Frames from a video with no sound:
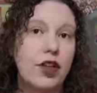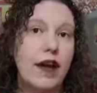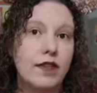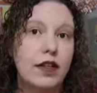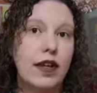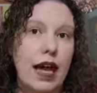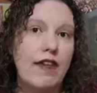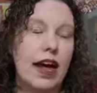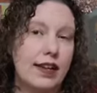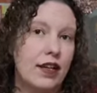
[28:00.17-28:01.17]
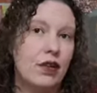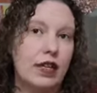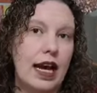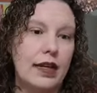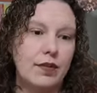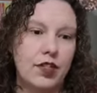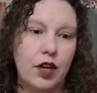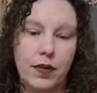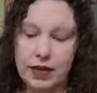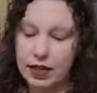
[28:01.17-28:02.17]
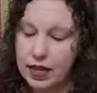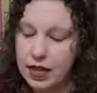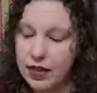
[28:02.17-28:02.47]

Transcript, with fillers: you have to have household items to go with it.